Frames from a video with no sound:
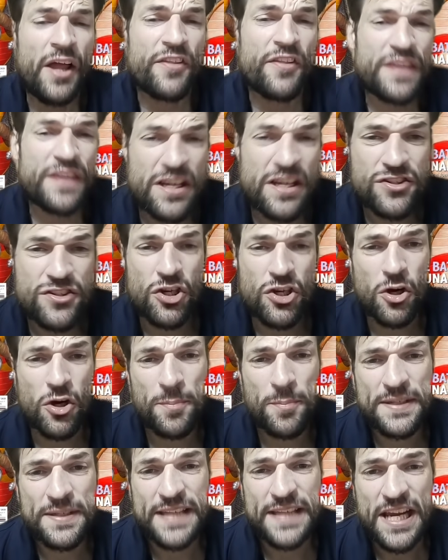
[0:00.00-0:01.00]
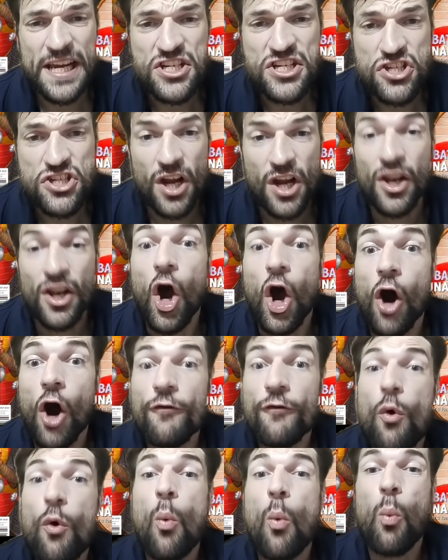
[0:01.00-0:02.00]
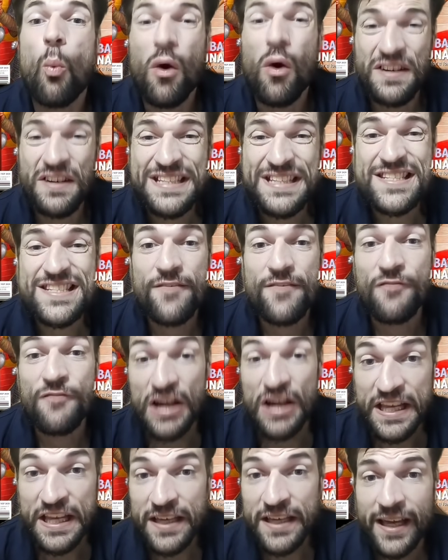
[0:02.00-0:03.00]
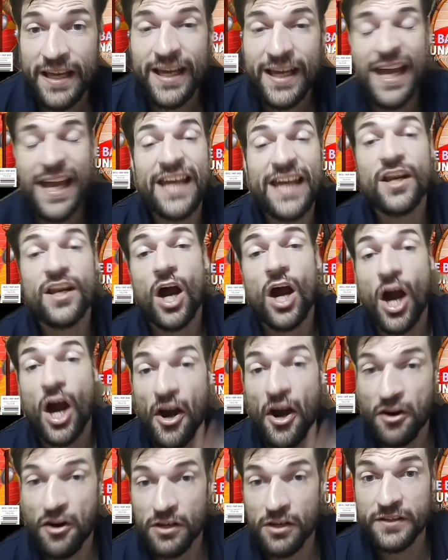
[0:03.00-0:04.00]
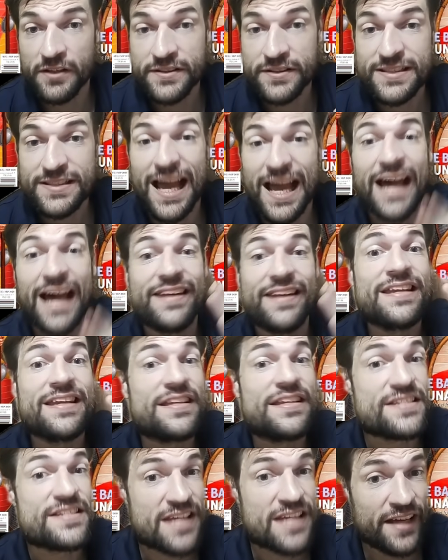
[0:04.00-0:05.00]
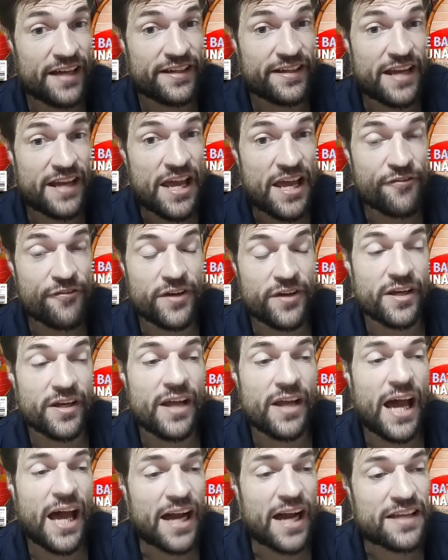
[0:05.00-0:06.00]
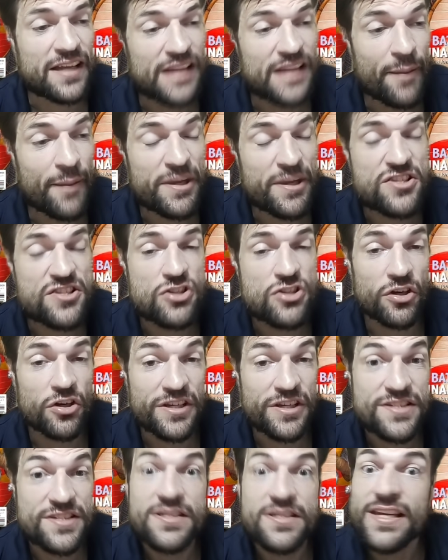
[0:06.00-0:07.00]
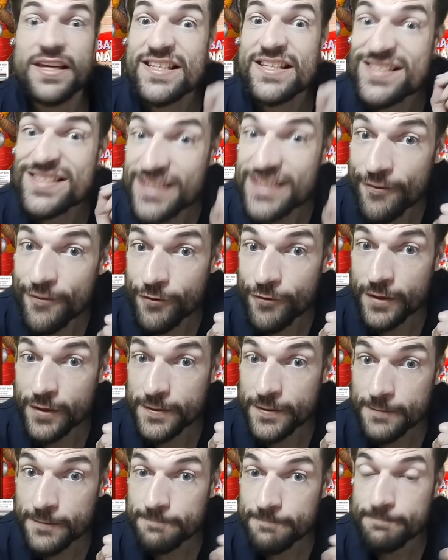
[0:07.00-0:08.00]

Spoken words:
The interpretation of what is a Viking in Ireland and in Scandinavian academic studies is different.